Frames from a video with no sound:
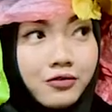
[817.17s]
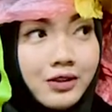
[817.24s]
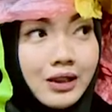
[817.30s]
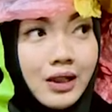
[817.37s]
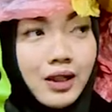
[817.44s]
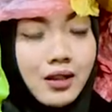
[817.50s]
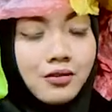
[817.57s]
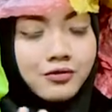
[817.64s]

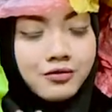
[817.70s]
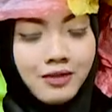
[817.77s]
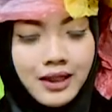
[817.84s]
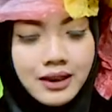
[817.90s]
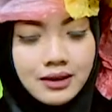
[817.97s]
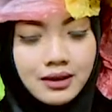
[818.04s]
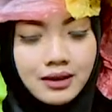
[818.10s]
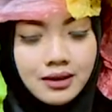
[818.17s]

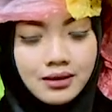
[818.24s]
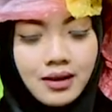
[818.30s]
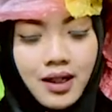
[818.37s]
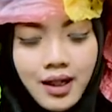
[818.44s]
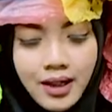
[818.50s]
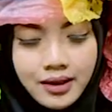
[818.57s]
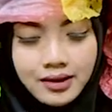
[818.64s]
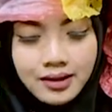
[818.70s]

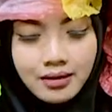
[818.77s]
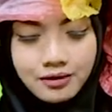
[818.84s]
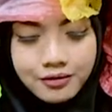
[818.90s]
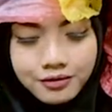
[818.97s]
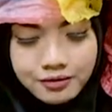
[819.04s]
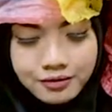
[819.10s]
the